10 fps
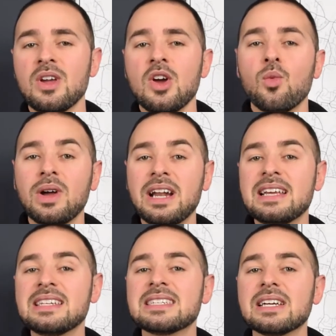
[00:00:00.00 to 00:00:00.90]
when it
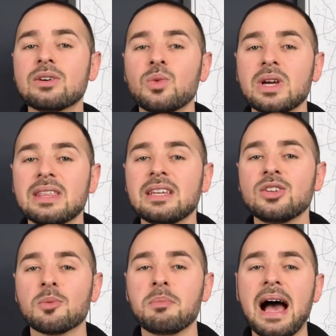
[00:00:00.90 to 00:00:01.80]
is within
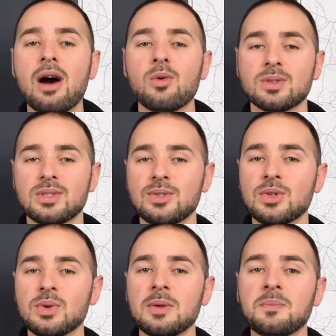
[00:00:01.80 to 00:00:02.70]
your power to do
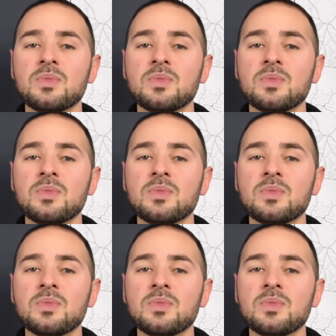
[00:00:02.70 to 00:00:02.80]
it.